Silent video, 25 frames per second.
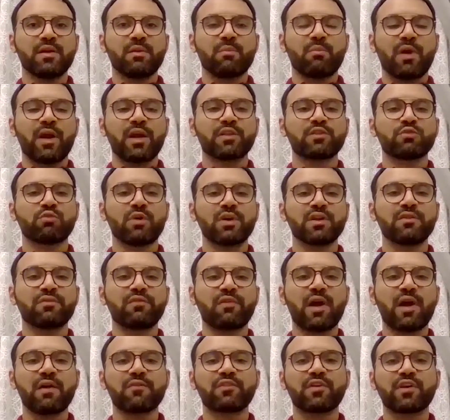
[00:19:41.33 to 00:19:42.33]
by a
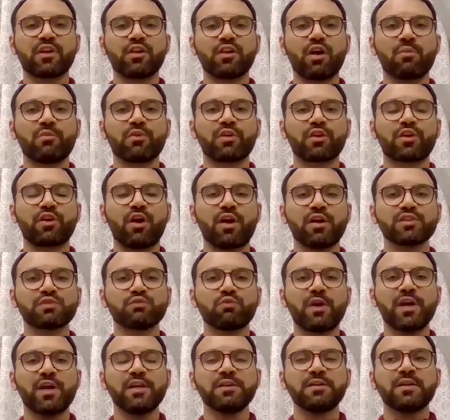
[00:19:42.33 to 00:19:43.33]
25-kilometer
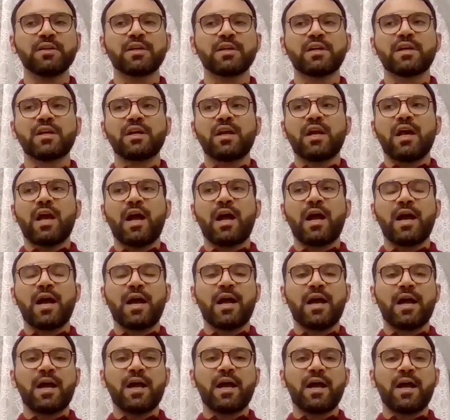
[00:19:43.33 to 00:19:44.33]
causeway.
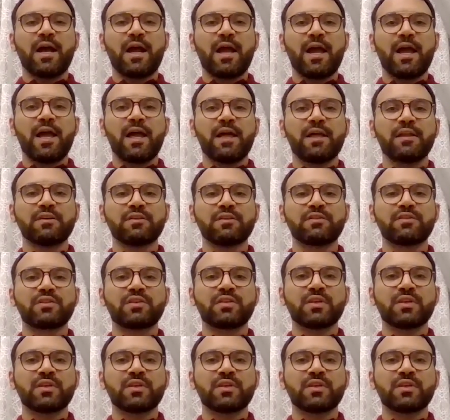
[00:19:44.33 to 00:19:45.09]
And